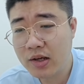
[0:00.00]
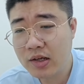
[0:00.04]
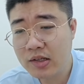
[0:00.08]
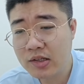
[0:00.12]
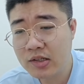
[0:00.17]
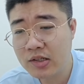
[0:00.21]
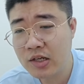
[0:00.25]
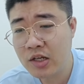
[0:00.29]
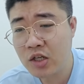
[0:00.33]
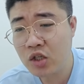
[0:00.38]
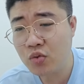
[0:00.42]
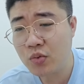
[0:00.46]

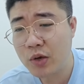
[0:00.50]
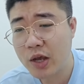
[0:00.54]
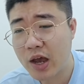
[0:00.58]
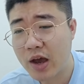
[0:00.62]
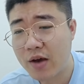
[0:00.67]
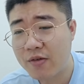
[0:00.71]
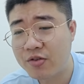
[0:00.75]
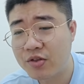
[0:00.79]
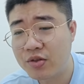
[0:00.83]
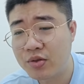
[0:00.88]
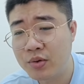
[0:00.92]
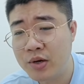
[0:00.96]
Since we
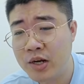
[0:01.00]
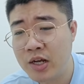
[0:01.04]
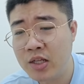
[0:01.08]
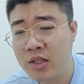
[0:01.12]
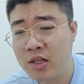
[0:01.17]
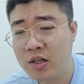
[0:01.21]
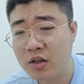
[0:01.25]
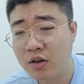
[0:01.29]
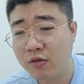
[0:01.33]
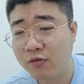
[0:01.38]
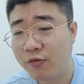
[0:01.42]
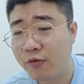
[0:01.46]
have
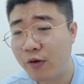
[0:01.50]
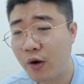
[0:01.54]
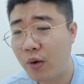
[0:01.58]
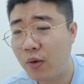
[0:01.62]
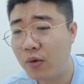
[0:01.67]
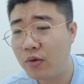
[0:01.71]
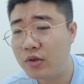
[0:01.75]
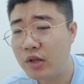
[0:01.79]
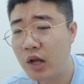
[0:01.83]
3-digit 4,